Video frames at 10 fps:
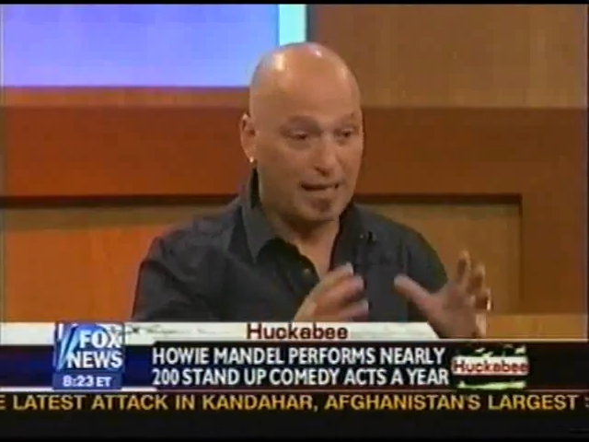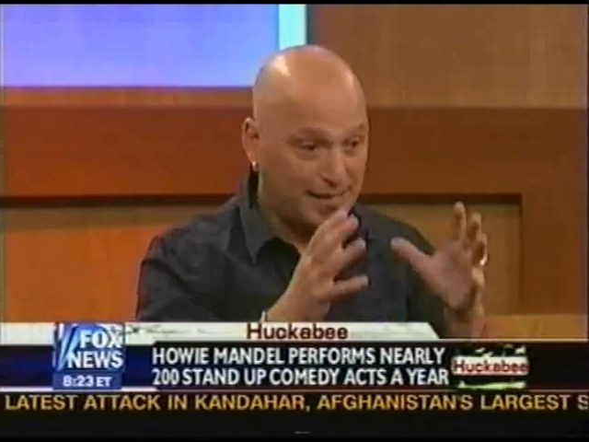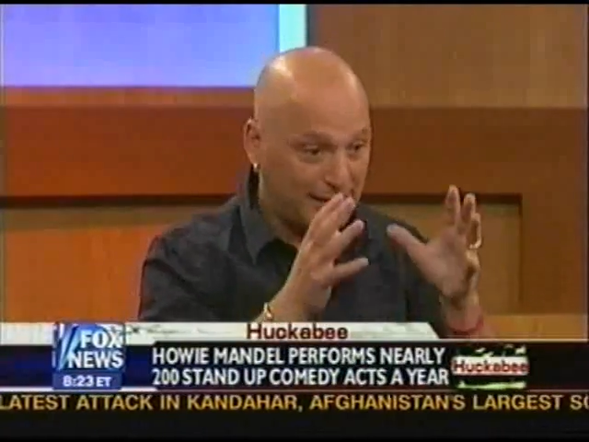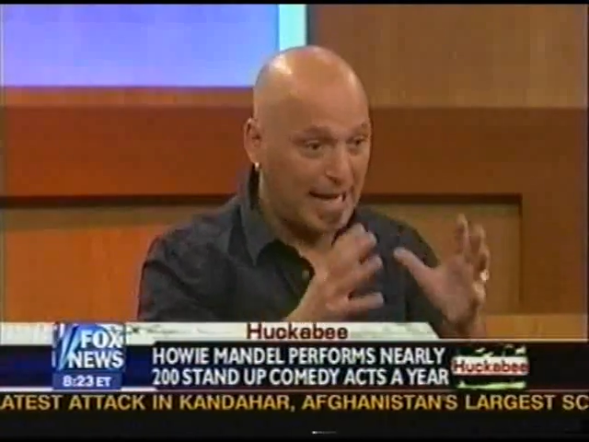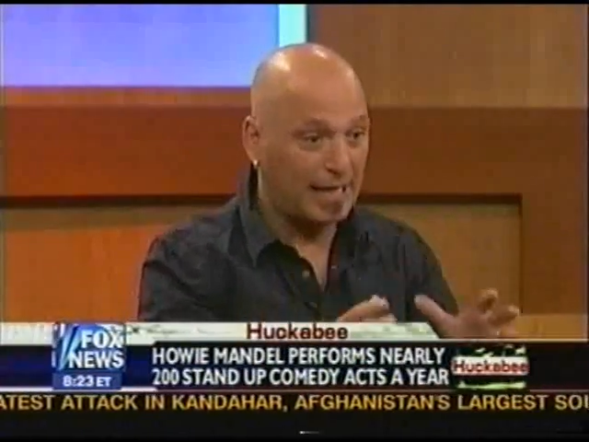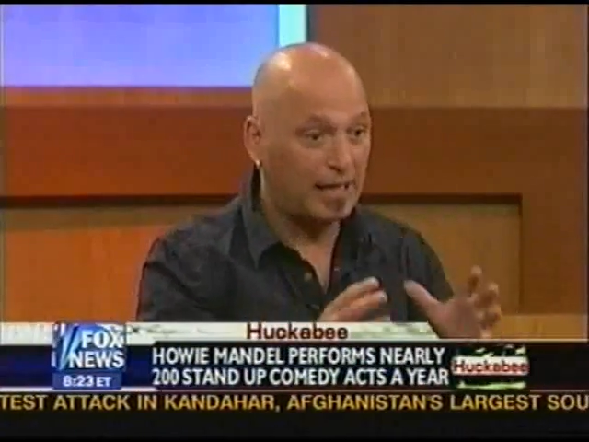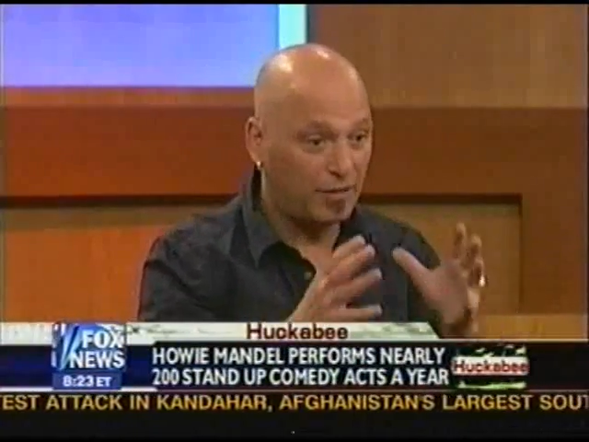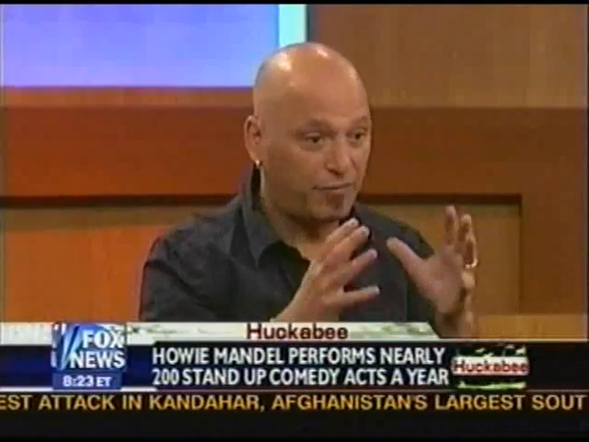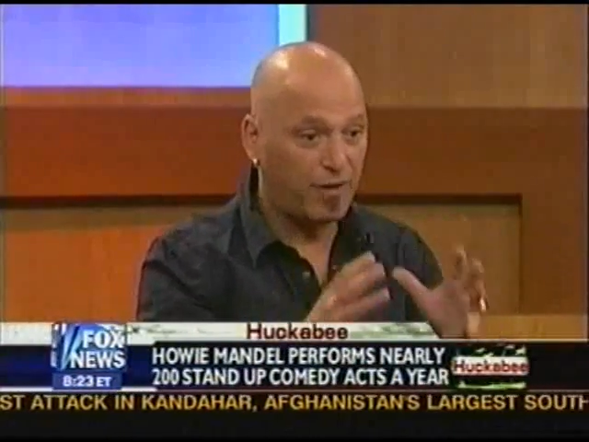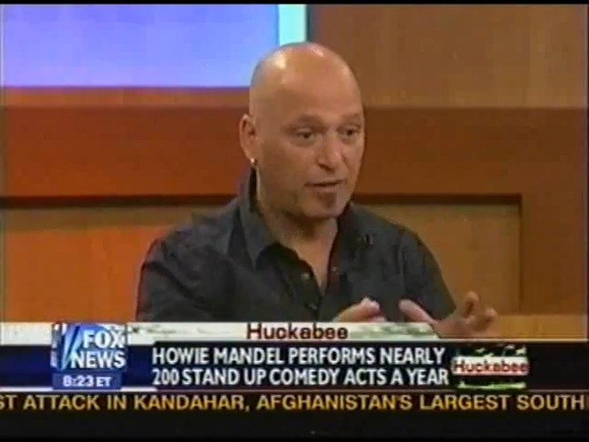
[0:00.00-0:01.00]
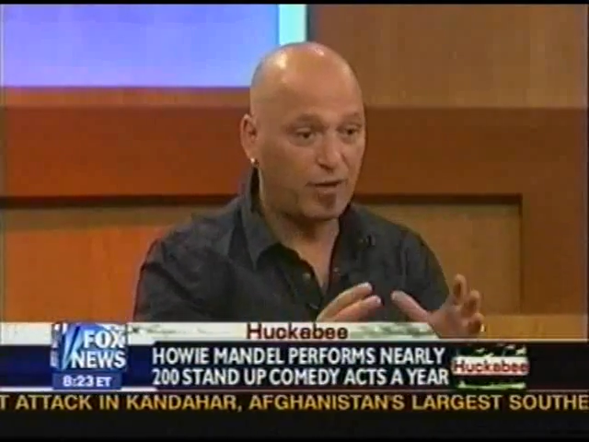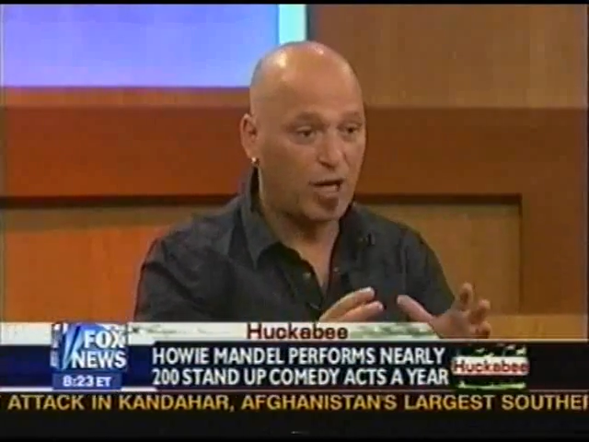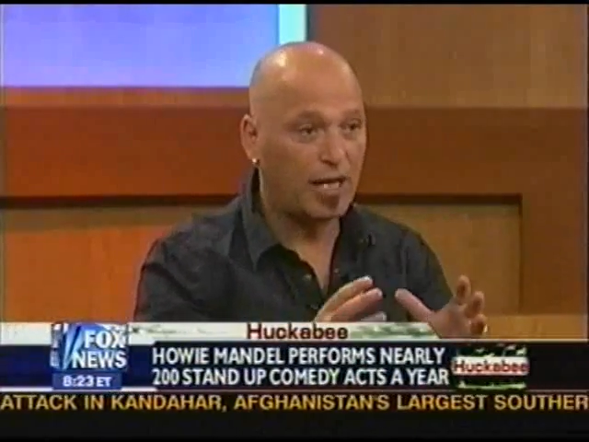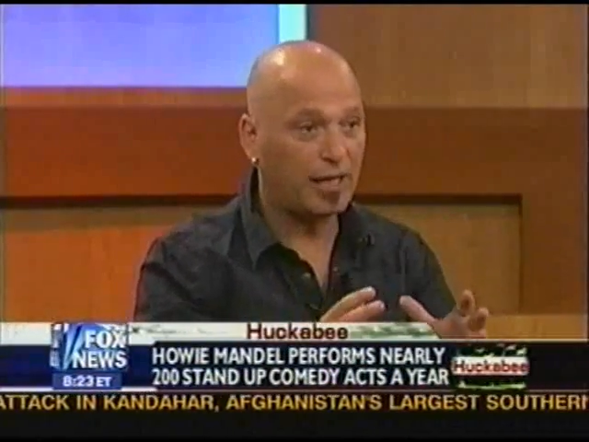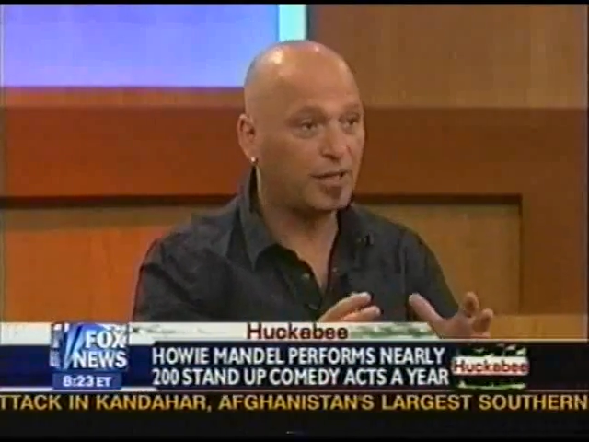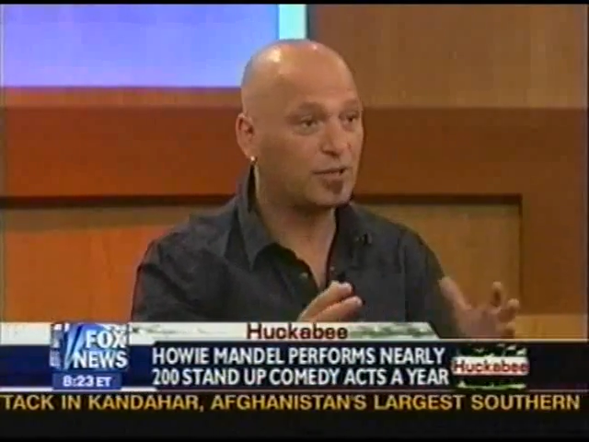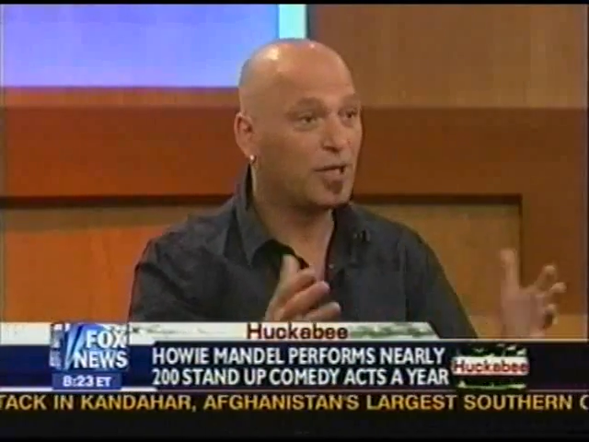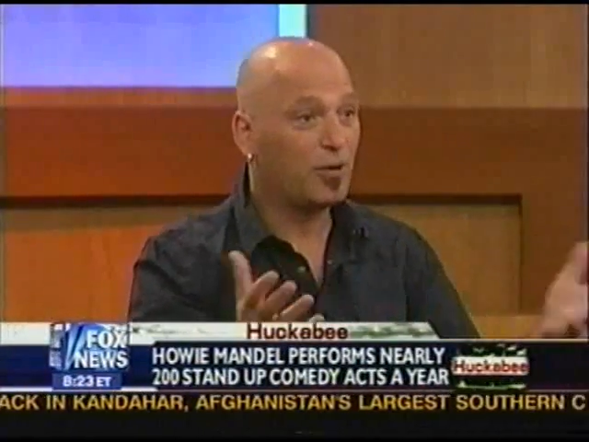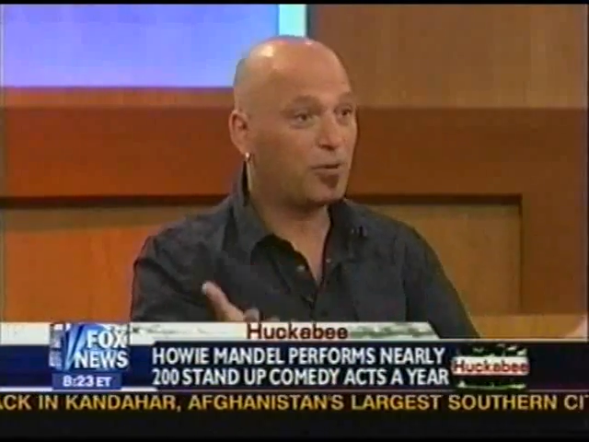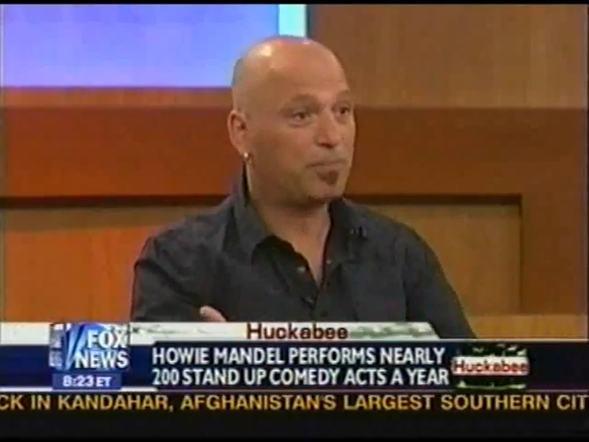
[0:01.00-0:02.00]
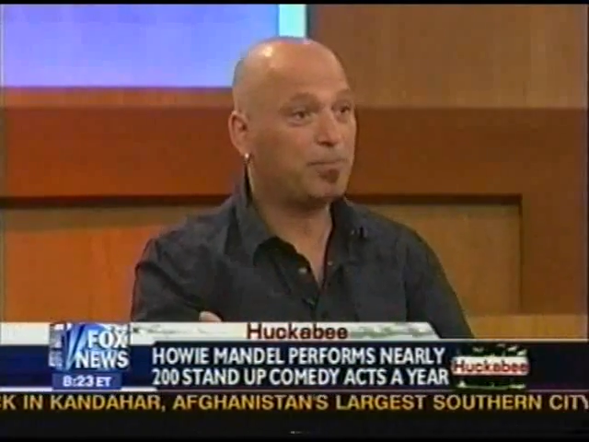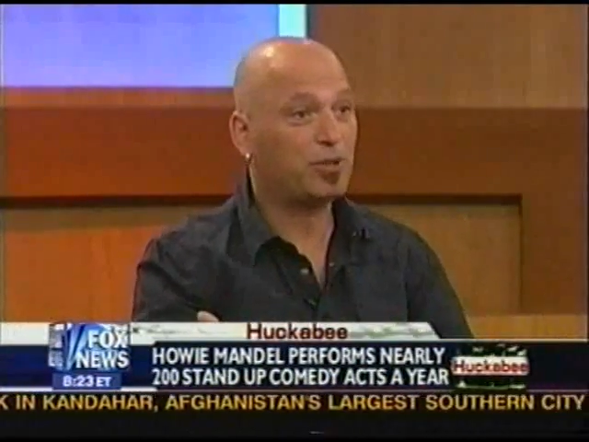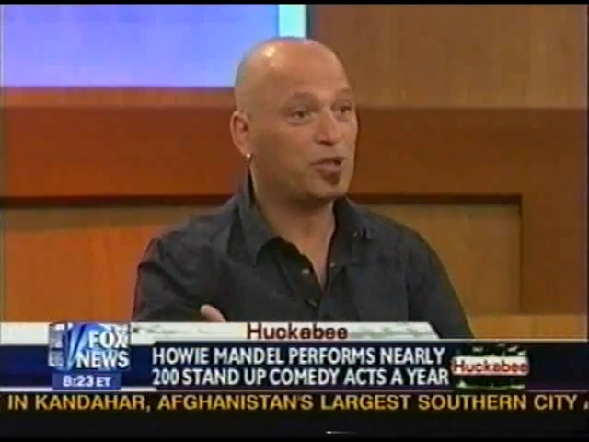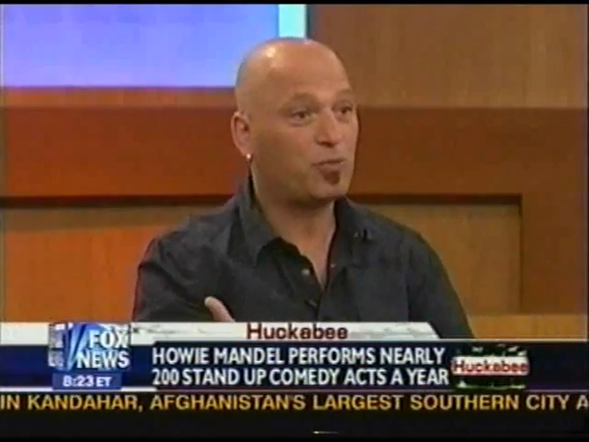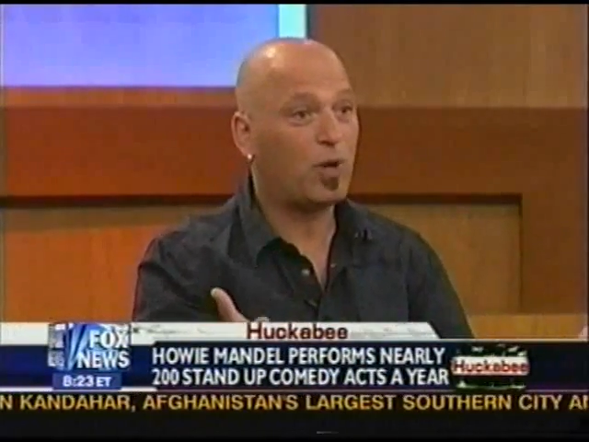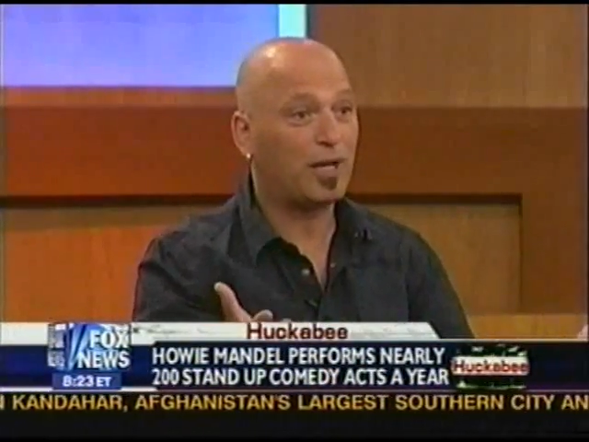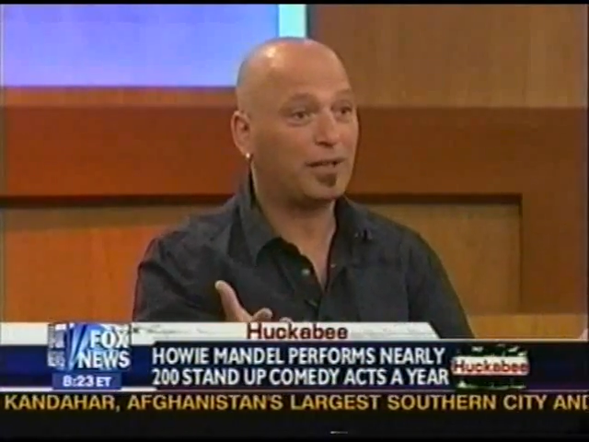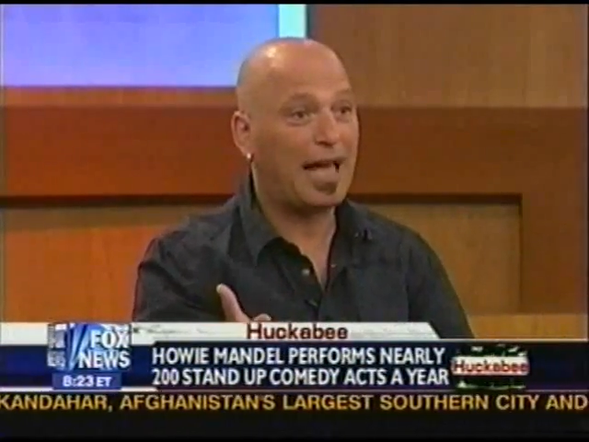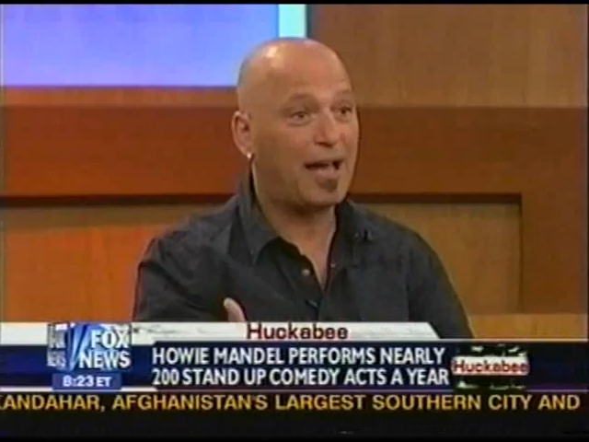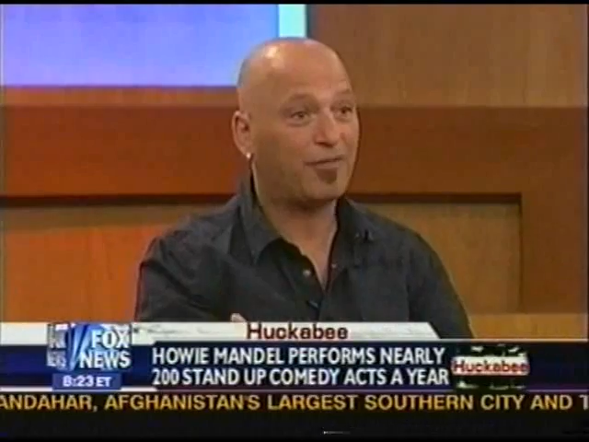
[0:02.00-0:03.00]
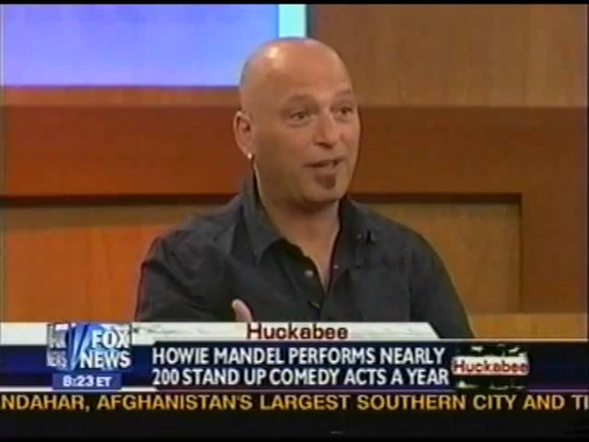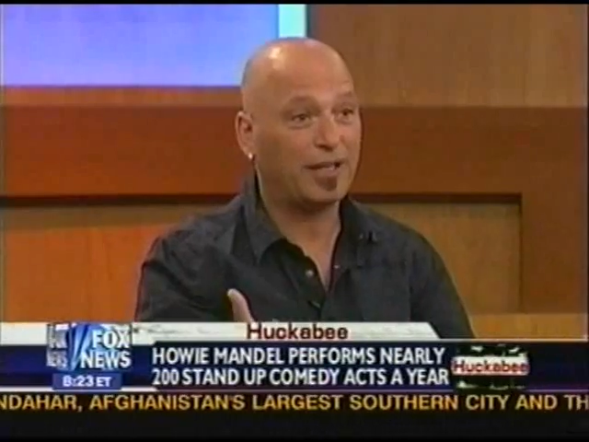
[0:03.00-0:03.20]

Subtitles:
is standing in front of an audience where people just want to laugh